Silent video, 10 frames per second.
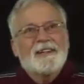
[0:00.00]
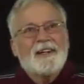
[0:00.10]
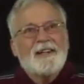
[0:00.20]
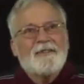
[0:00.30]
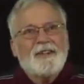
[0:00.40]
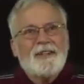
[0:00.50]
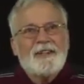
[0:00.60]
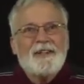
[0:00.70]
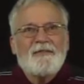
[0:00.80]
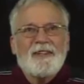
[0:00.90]

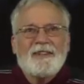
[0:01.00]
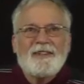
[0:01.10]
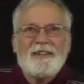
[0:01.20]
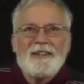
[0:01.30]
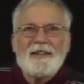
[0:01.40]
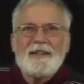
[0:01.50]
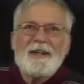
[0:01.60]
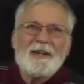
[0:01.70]
KFT, VT,